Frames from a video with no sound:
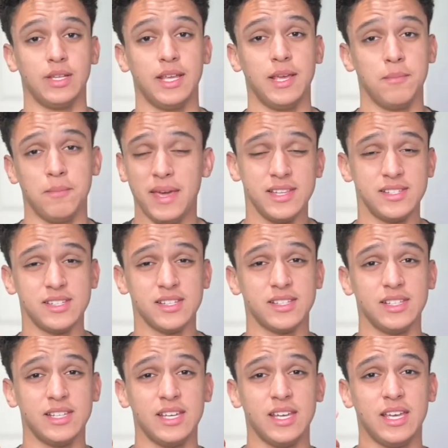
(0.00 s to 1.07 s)
And
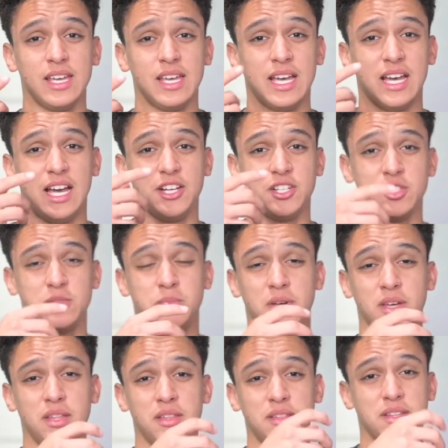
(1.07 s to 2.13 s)
basically, I just
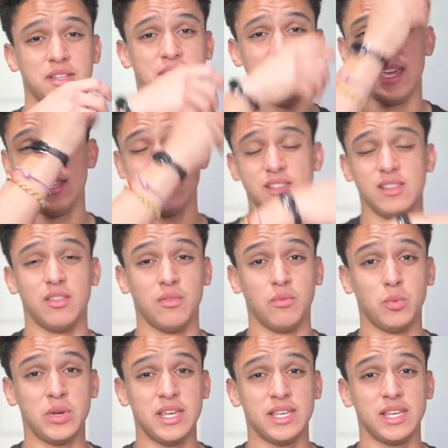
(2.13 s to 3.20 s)
put the days of the
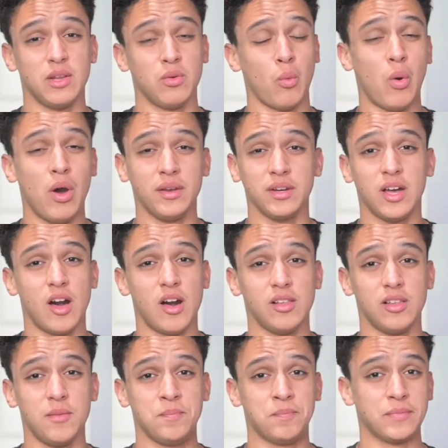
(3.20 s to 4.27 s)
week in one
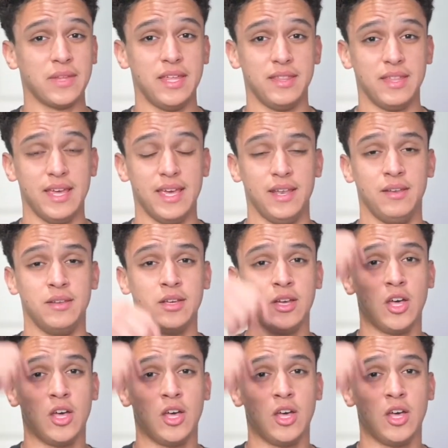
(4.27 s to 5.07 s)
column and then